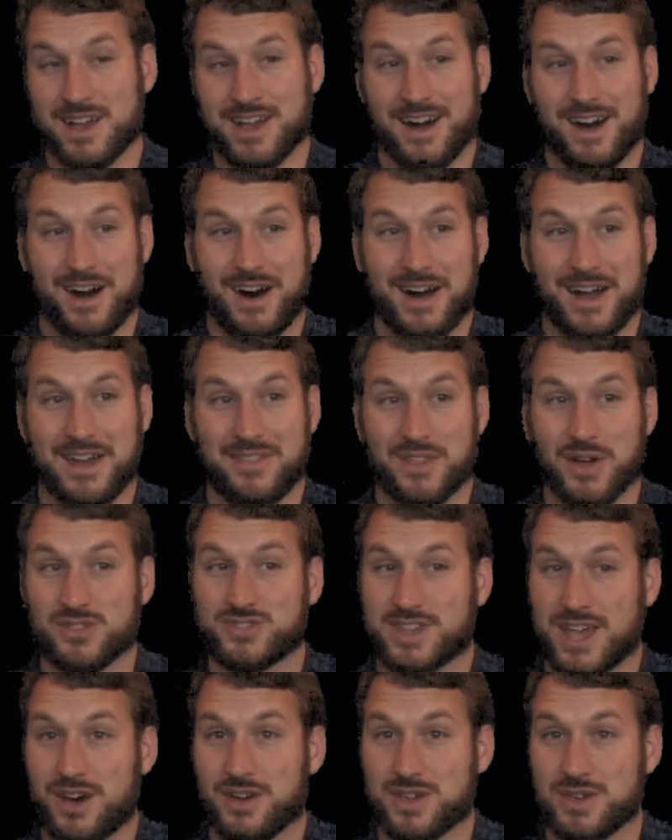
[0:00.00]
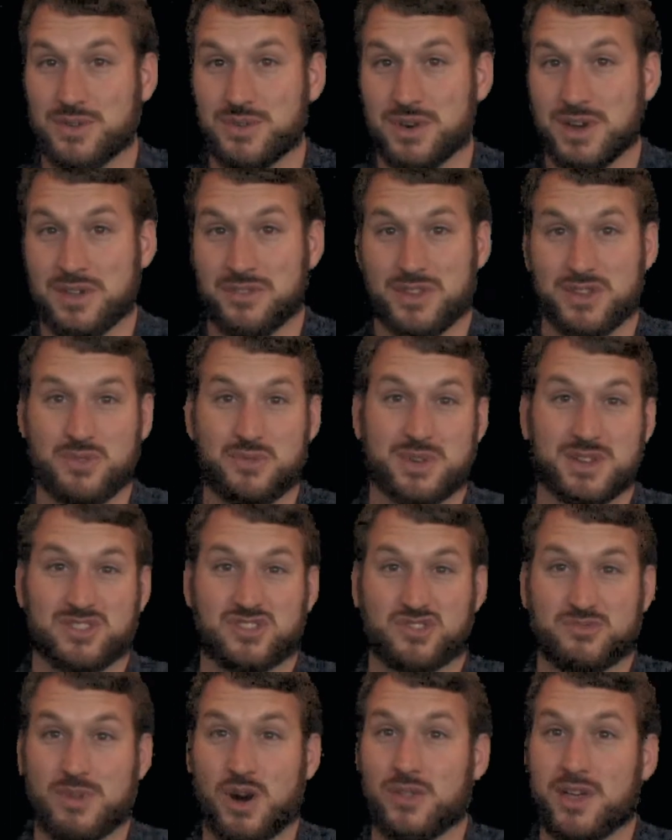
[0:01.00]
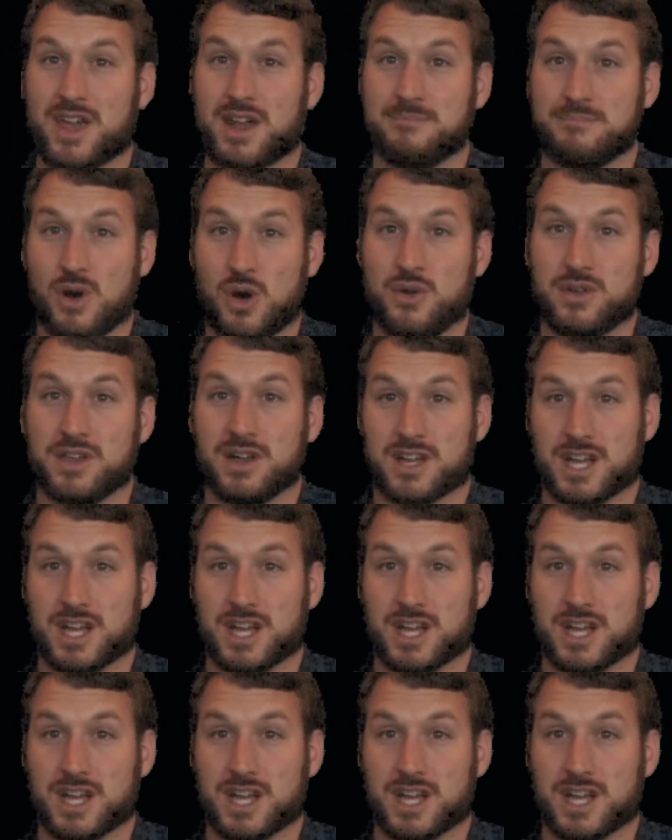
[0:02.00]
and they'll tell you that you can smell that ammonia